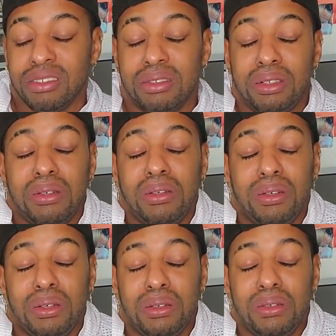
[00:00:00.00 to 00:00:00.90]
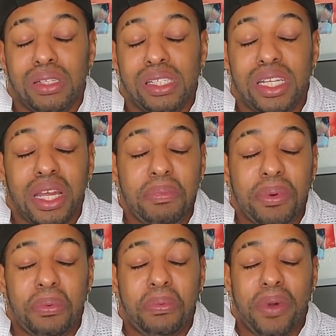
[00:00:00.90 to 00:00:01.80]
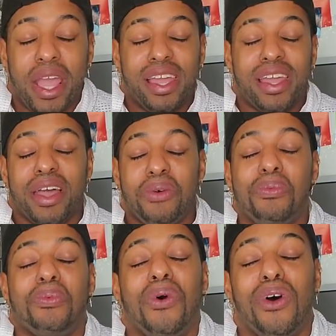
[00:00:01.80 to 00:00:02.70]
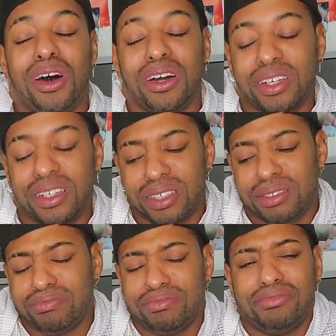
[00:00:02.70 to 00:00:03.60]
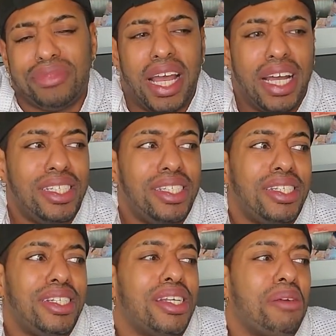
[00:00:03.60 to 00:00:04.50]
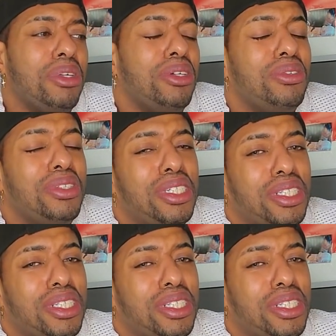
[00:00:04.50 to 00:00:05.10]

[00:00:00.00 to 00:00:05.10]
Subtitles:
Ooh, sleep, wake, walk. SWW.